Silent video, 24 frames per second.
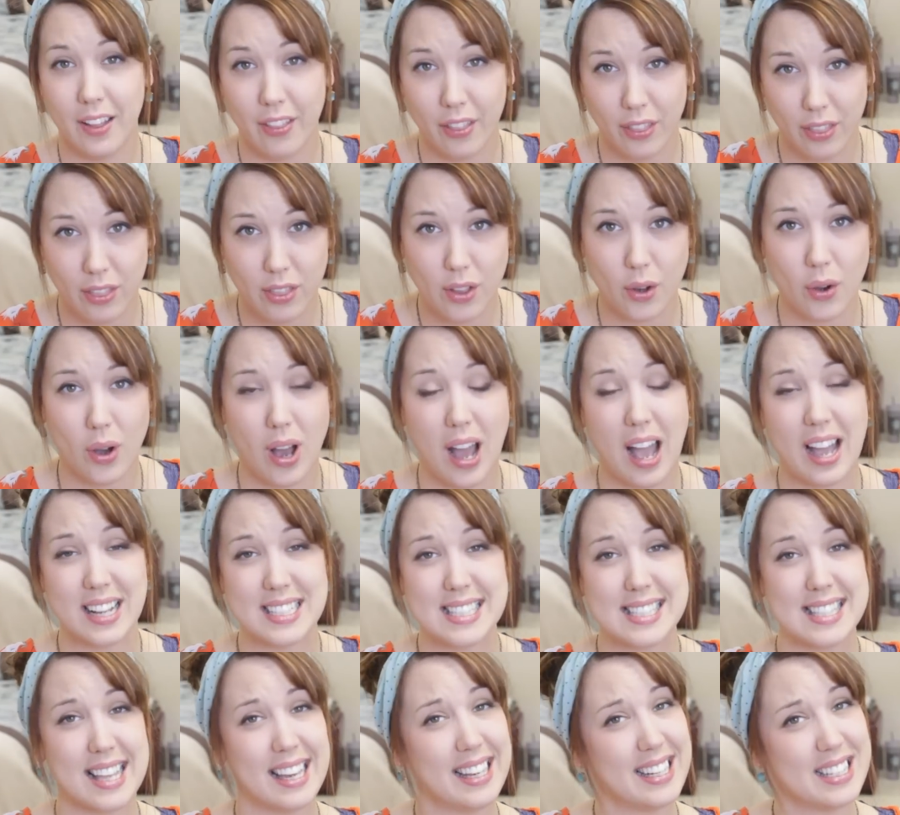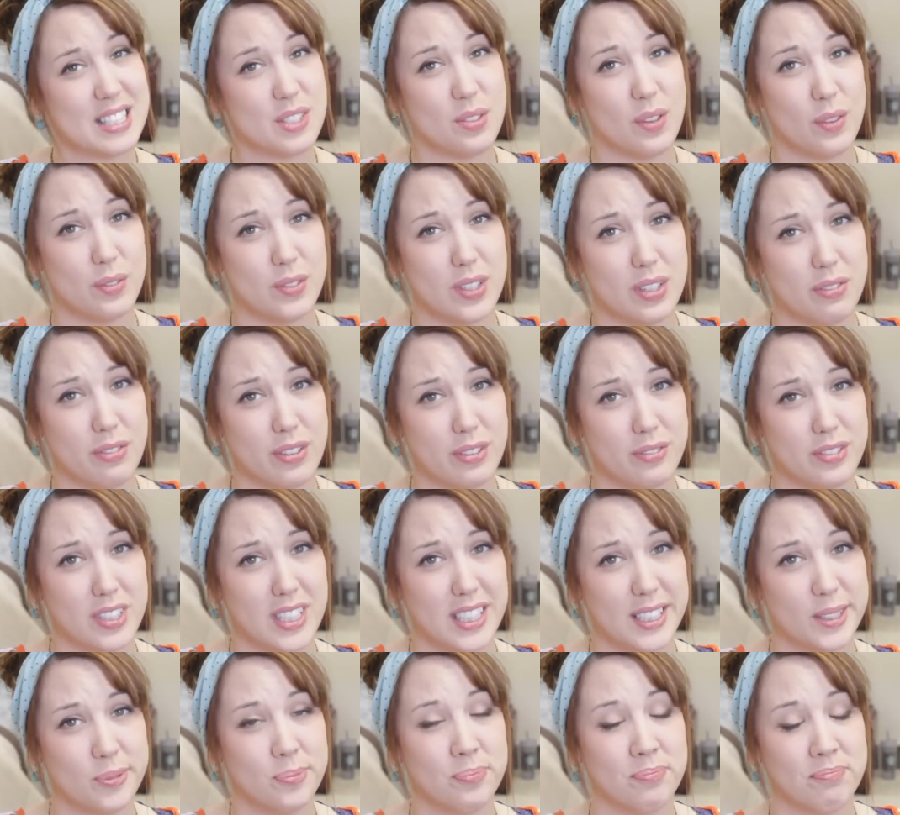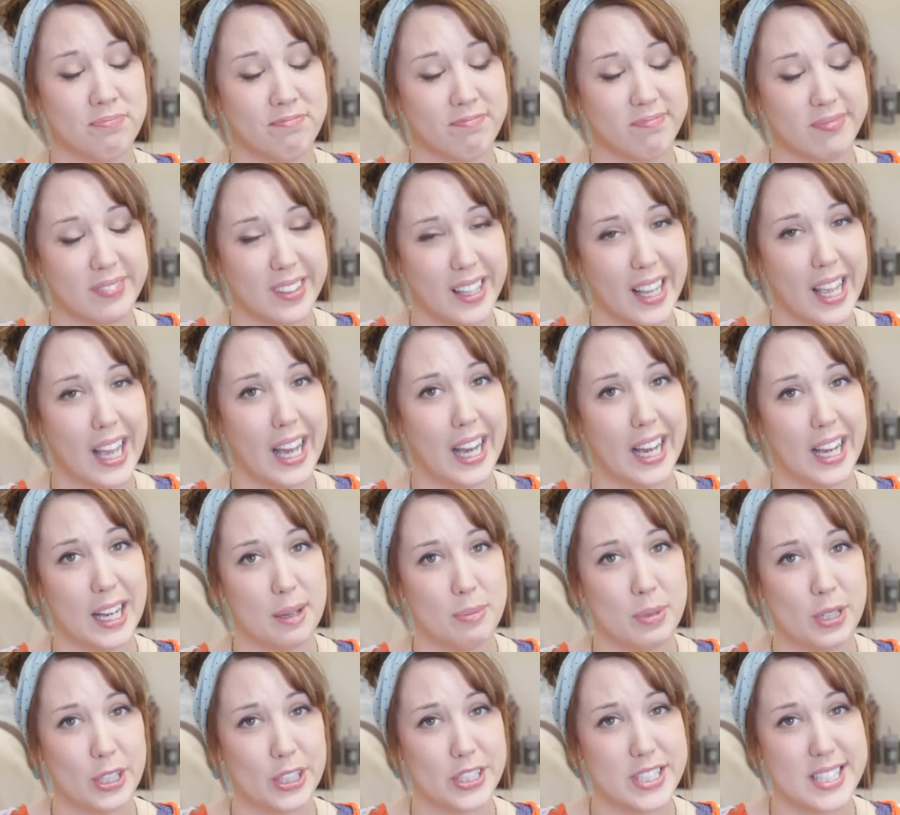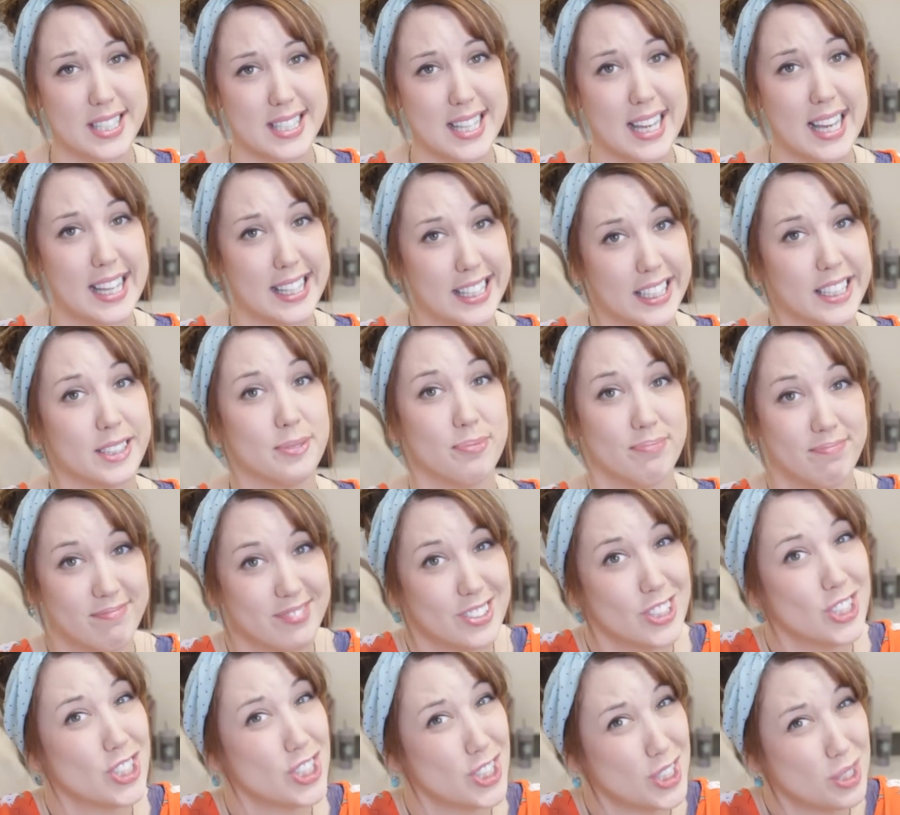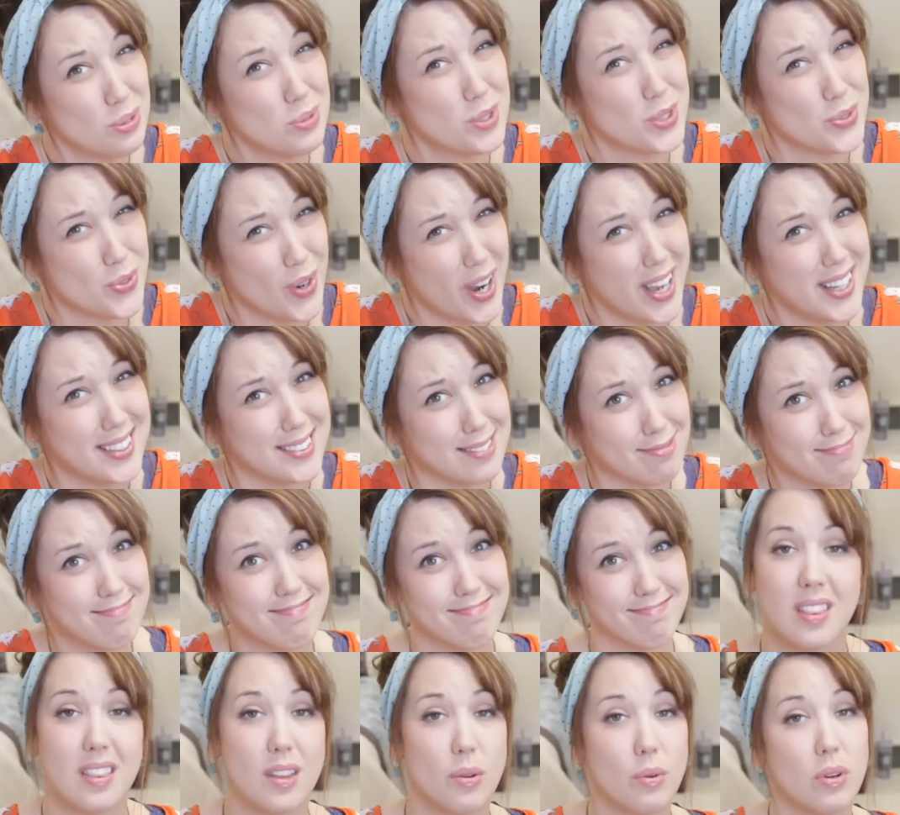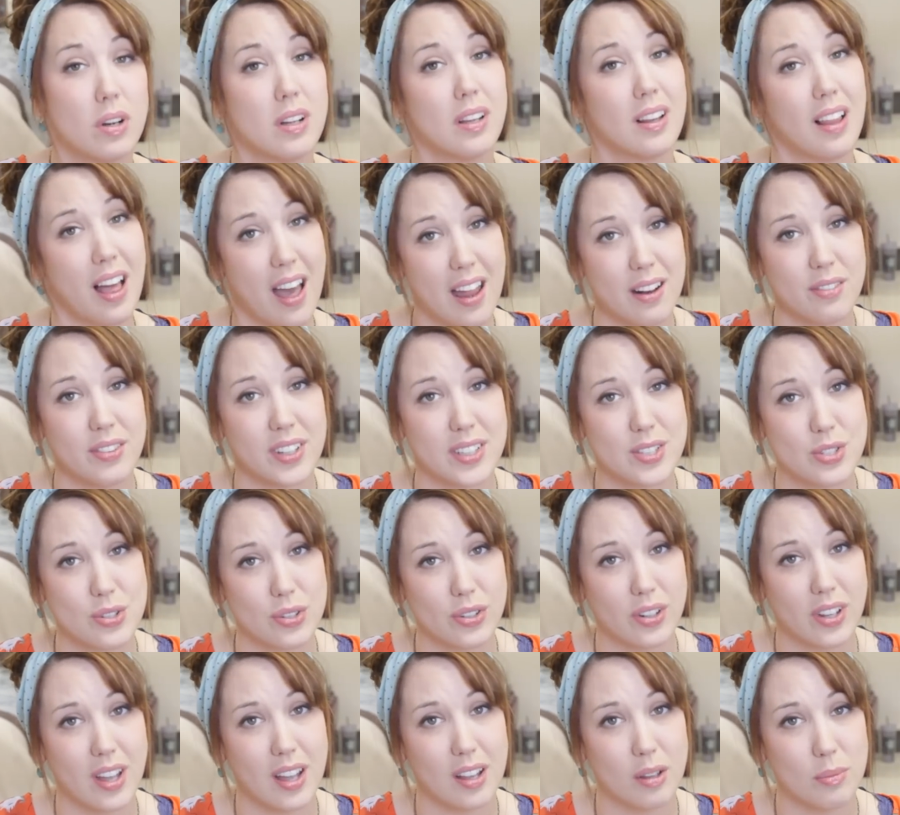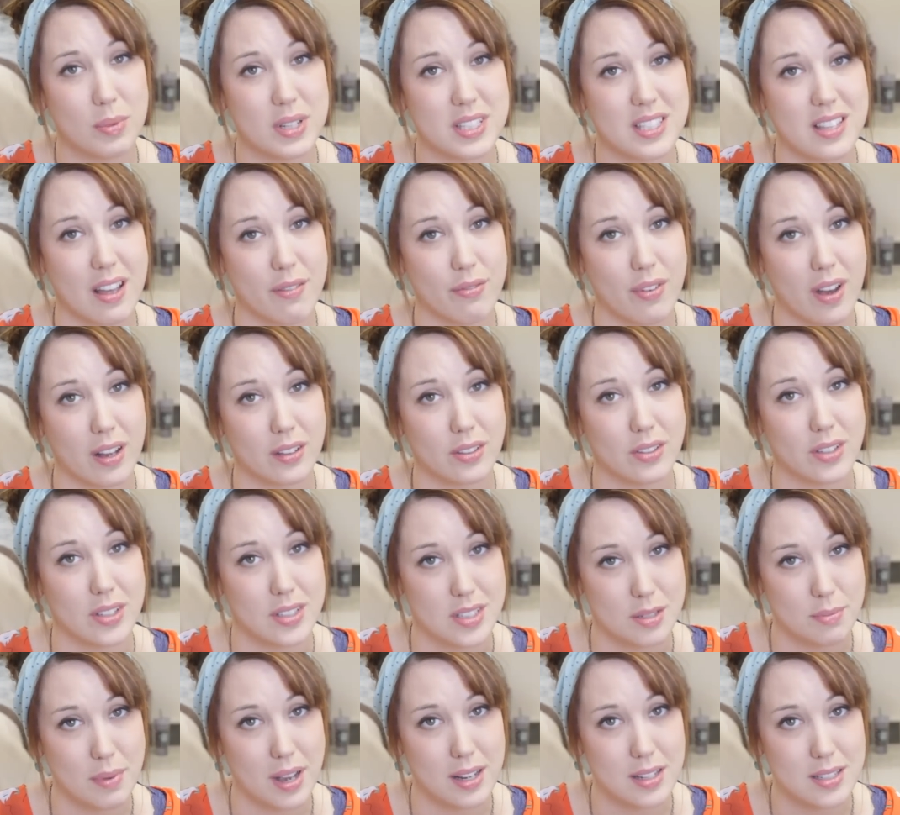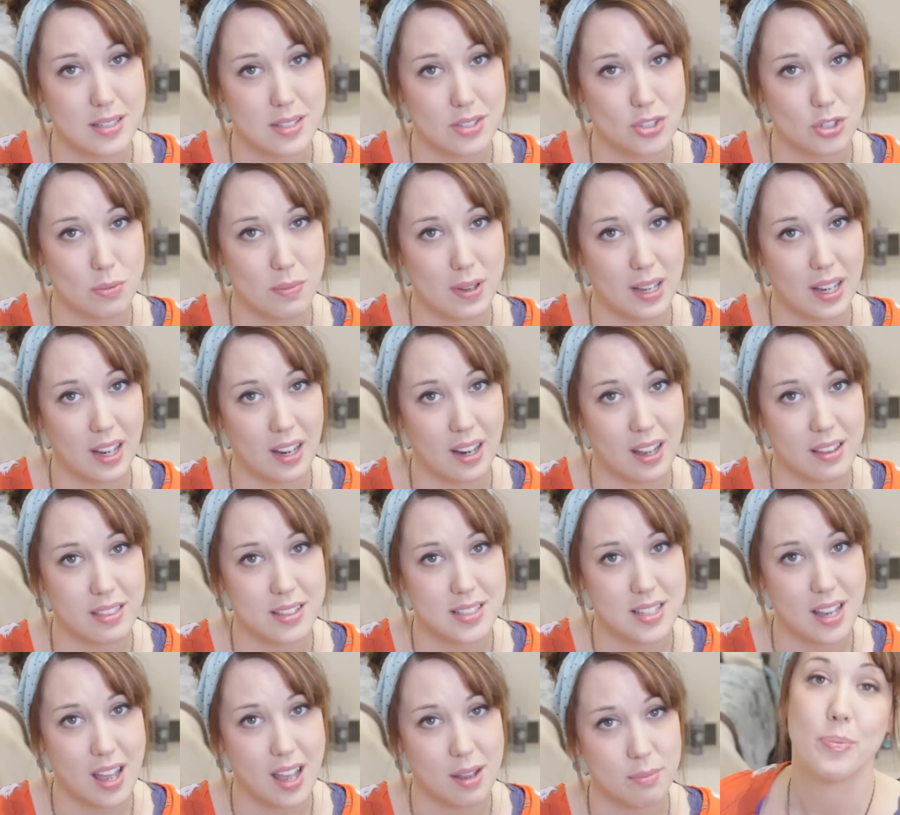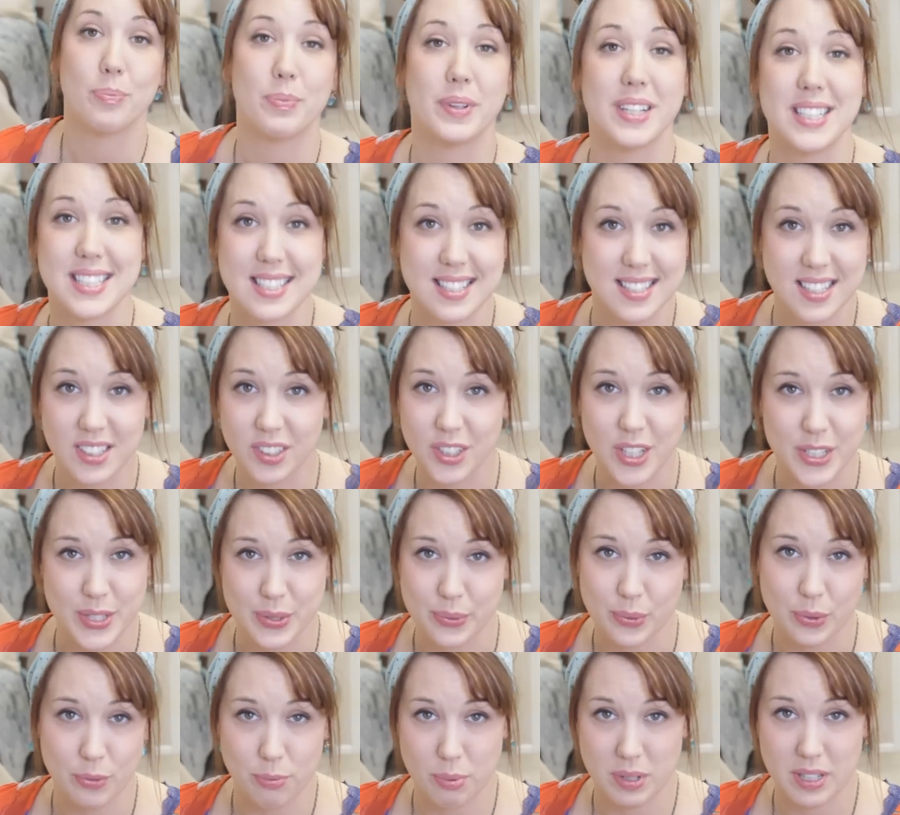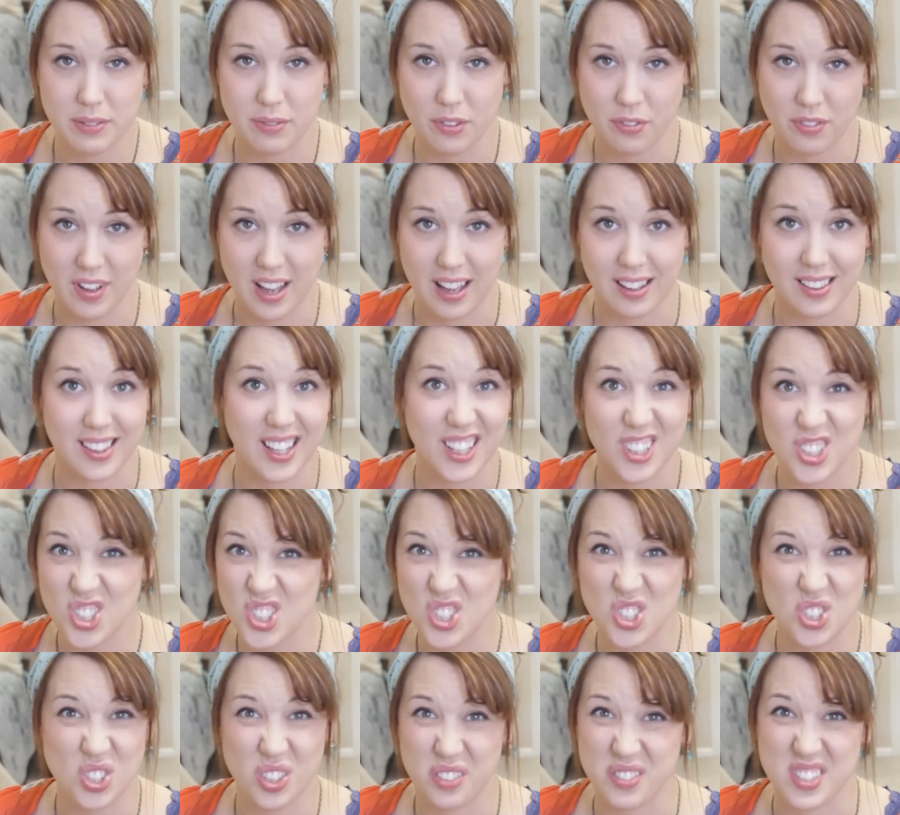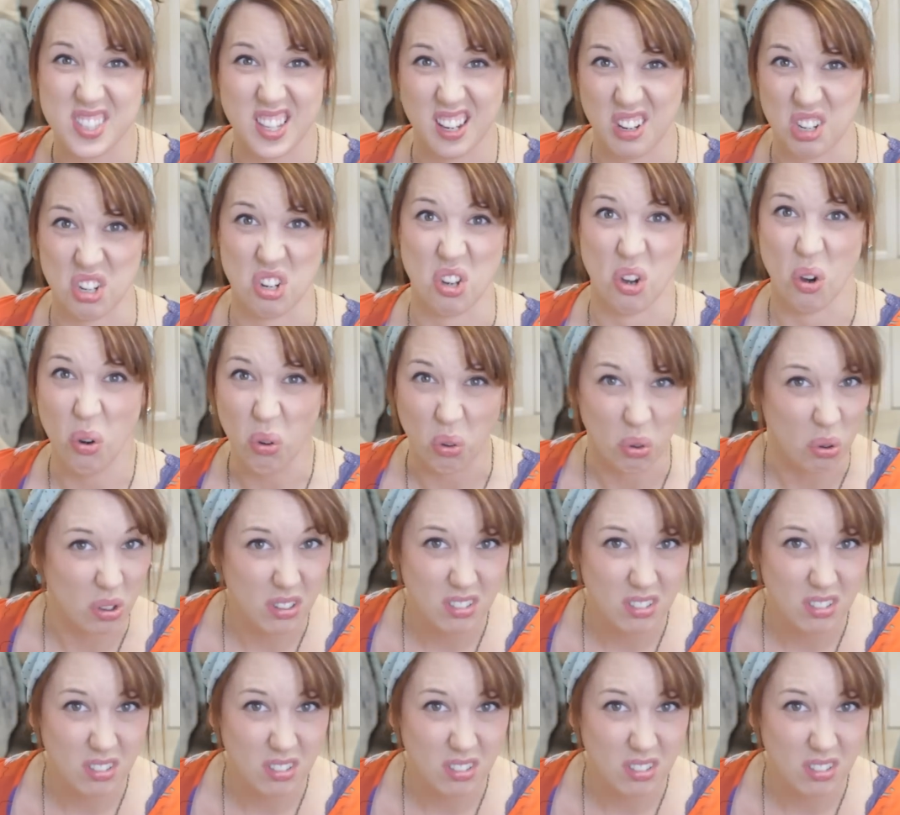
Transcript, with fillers: Though hindsight is 50-50, I'm here to say that she was right. There were a lot of external elements that factored into my decision making at the time, but it still doesn't reprieve the fact that I just should have said no.